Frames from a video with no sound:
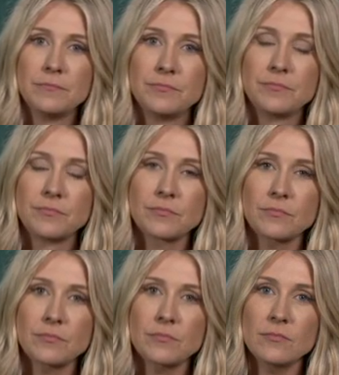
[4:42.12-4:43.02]

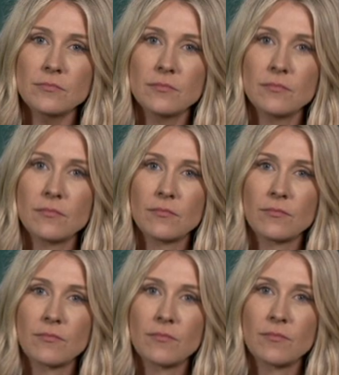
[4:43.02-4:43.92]

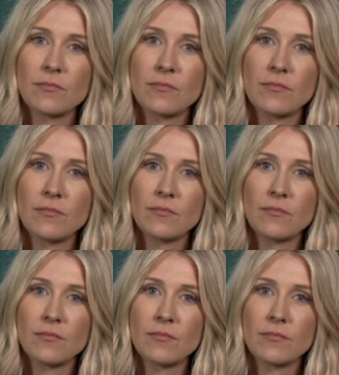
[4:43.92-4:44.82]

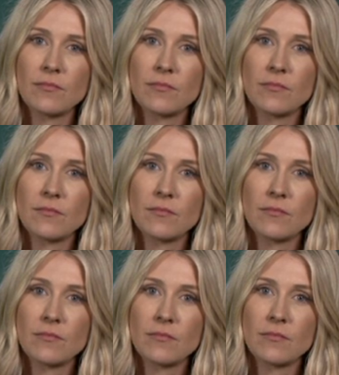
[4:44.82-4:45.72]

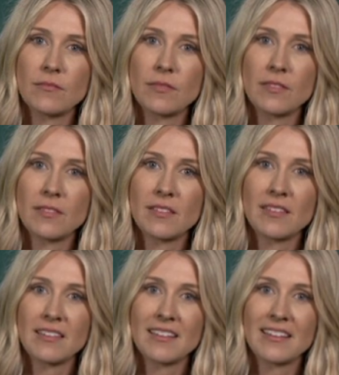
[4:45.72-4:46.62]

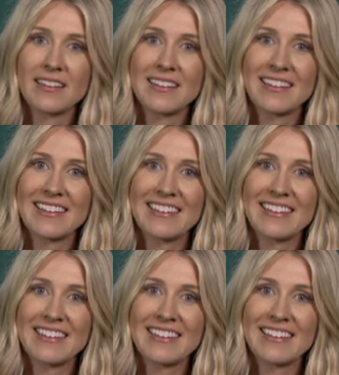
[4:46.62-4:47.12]
(not speaking)